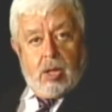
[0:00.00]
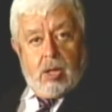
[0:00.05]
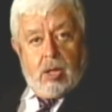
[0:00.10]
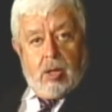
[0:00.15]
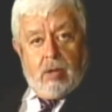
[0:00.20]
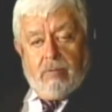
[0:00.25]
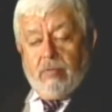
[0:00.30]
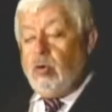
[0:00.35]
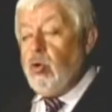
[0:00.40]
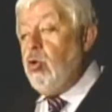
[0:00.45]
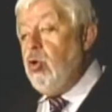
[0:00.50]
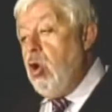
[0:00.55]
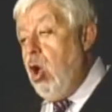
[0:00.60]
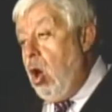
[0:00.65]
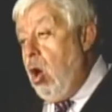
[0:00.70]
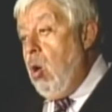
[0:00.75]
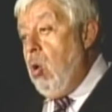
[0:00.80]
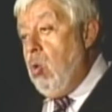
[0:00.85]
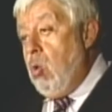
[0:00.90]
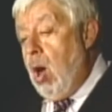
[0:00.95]
if you
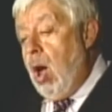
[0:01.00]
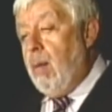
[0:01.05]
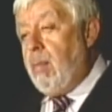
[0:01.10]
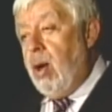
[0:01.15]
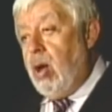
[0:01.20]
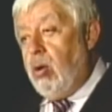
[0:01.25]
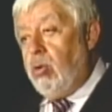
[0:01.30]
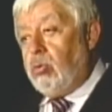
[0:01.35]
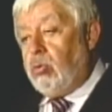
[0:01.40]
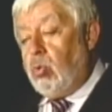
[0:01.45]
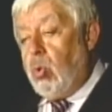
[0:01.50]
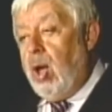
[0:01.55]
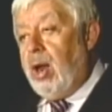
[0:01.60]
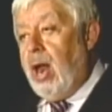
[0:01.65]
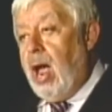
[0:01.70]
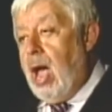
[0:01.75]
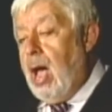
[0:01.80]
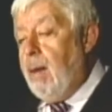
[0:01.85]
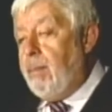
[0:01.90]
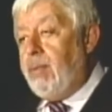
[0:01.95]
know about what
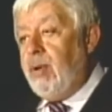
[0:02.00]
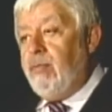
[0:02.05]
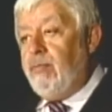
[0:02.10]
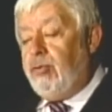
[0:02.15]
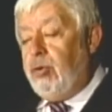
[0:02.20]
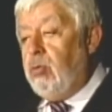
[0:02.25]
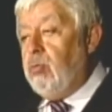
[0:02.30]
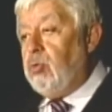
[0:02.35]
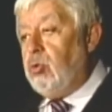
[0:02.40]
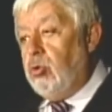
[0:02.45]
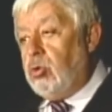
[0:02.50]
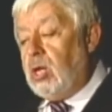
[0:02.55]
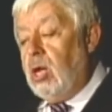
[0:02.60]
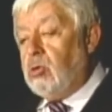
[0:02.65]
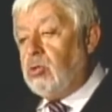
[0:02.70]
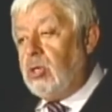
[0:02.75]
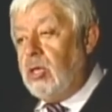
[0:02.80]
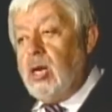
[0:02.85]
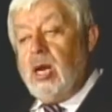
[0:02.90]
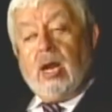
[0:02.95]
happened from
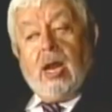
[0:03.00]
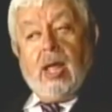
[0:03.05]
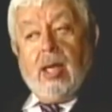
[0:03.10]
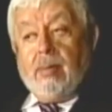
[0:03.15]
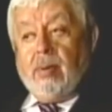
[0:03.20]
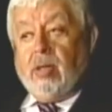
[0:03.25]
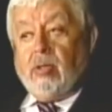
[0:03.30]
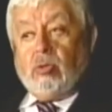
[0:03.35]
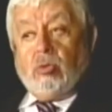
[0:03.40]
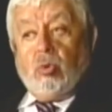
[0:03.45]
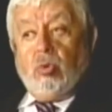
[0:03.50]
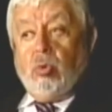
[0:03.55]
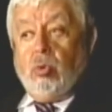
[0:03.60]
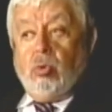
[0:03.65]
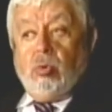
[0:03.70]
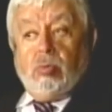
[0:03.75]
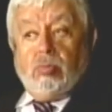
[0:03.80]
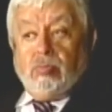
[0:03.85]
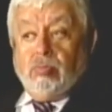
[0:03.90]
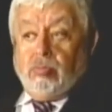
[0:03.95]
2011
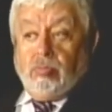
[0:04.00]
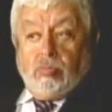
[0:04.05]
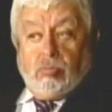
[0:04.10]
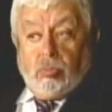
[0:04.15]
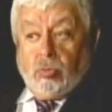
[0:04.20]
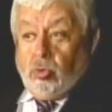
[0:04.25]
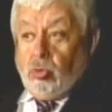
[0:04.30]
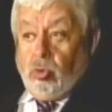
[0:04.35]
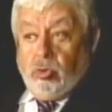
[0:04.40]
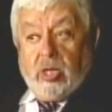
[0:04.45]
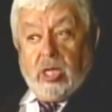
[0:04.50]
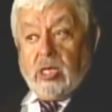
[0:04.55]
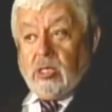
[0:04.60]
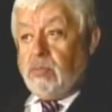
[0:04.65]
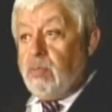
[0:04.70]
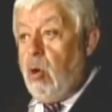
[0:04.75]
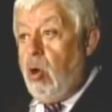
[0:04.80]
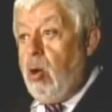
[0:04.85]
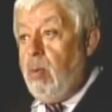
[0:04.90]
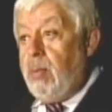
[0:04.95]
to, to this
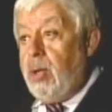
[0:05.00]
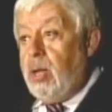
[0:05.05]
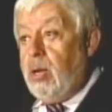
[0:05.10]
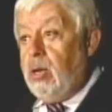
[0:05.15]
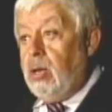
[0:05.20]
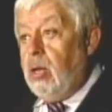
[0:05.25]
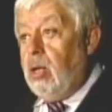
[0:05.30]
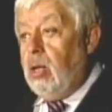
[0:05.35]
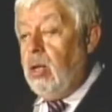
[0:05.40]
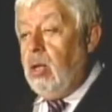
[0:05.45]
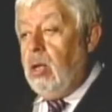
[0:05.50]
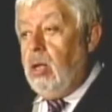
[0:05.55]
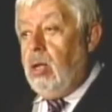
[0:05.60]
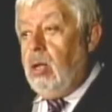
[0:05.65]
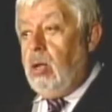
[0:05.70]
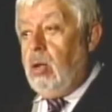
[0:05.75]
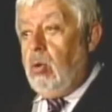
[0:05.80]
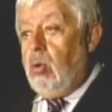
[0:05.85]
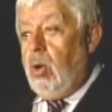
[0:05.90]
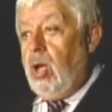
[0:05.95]
moment,
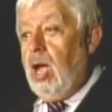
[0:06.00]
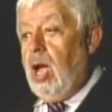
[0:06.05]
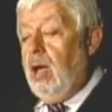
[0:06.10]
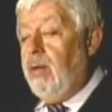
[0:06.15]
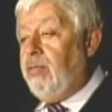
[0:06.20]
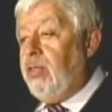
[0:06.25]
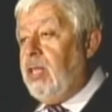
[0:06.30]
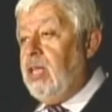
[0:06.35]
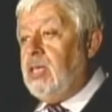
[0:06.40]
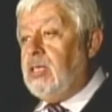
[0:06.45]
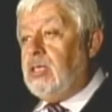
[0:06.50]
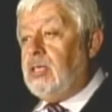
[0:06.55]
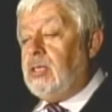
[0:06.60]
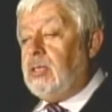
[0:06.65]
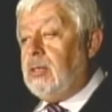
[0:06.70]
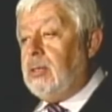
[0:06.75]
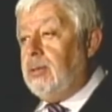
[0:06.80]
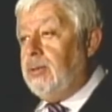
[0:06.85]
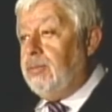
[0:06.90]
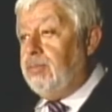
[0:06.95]
we have
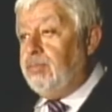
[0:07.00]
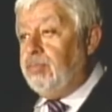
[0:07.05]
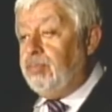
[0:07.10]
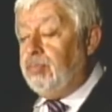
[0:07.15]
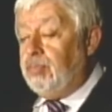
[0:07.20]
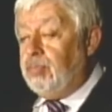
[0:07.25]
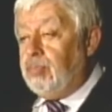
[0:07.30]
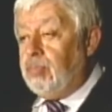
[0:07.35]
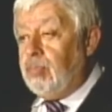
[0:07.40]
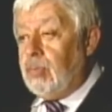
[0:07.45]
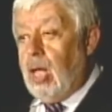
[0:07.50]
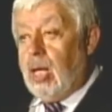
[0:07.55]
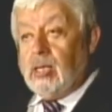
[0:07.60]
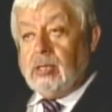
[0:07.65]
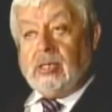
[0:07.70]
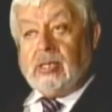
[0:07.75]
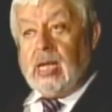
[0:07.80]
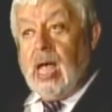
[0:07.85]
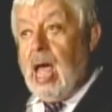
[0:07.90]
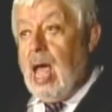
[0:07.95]
these
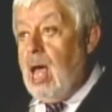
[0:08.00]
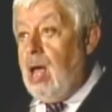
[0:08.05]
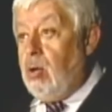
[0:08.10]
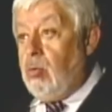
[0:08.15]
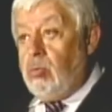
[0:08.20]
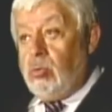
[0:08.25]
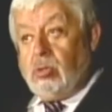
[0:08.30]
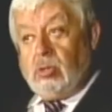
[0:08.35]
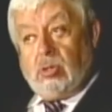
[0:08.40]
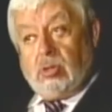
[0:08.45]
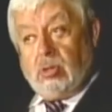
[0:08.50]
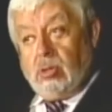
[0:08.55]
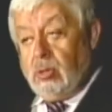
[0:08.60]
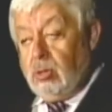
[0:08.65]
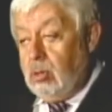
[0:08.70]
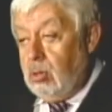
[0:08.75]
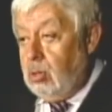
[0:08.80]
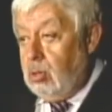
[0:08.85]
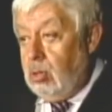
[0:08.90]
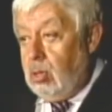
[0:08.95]
sounds
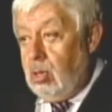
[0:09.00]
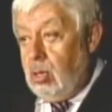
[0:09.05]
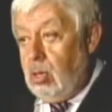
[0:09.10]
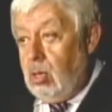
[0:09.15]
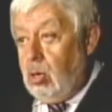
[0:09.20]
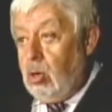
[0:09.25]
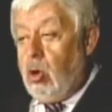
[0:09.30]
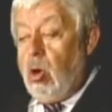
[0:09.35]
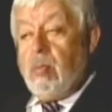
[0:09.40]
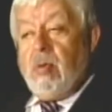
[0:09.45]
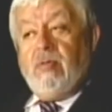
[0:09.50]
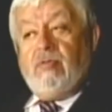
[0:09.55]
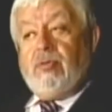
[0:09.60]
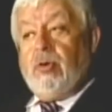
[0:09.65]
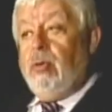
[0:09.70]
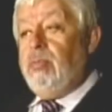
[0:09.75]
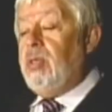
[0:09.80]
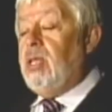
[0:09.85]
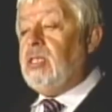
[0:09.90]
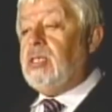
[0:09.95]
coming
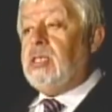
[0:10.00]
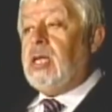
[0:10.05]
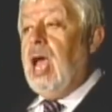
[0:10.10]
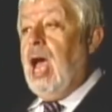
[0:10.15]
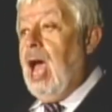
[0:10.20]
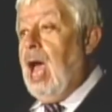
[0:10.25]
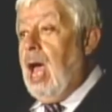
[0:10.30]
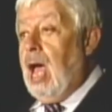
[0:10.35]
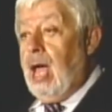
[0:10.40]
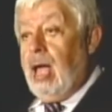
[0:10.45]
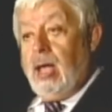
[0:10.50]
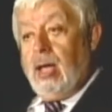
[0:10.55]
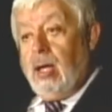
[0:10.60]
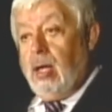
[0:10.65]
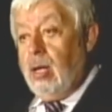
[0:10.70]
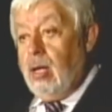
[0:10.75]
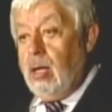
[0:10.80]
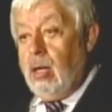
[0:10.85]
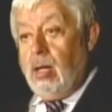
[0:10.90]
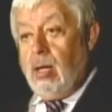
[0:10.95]
from the sky,
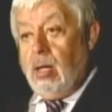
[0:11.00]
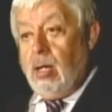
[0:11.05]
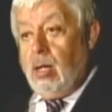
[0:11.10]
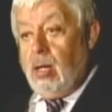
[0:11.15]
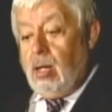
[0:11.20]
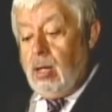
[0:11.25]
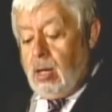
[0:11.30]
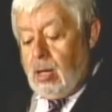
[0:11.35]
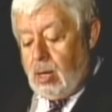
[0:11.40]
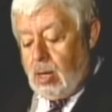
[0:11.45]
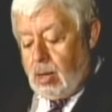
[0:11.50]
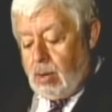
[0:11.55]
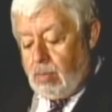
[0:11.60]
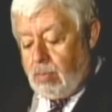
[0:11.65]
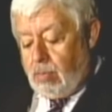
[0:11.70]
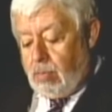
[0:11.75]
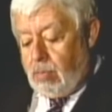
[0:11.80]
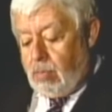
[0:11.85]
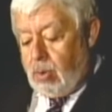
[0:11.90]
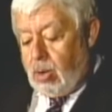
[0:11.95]

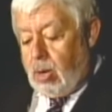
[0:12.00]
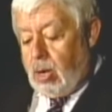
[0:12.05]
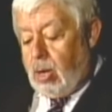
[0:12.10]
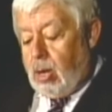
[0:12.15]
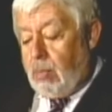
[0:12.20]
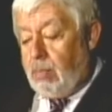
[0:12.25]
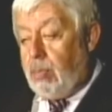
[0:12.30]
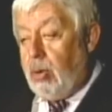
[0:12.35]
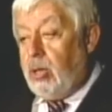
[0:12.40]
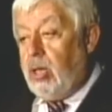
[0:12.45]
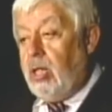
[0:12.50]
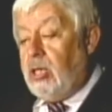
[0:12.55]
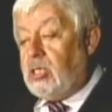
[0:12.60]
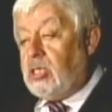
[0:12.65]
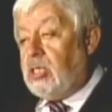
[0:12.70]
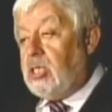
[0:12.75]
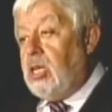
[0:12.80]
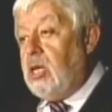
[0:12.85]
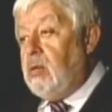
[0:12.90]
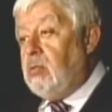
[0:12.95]
uh, but it
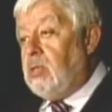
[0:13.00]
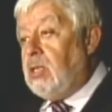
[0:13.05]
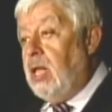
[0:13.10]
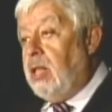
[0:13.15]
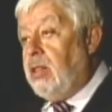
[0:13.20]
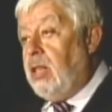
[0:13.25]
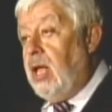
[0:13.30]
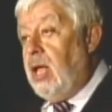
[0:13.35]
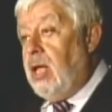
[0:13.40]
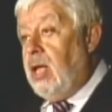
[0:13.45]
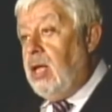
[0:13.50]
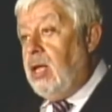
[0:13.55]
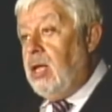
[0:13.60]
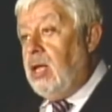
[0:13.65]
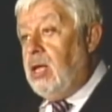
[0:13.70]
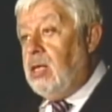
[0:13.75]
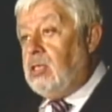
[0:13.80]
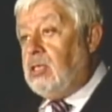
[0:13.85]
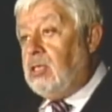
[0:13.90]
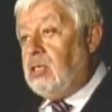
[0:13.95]
seems that they
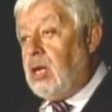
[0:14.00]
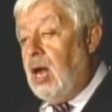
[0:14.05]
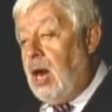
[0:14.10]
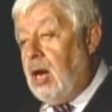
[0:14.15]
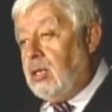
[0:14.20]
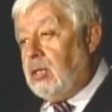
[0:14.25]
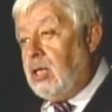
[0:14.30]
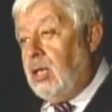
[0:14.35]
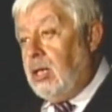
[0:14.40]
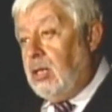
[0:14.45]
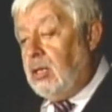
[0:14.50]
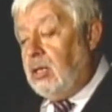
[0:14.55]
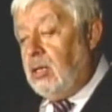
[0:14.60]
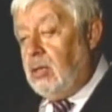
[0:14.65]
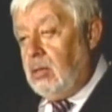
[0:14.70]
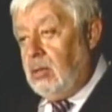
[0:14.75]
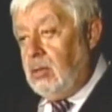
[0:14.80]
started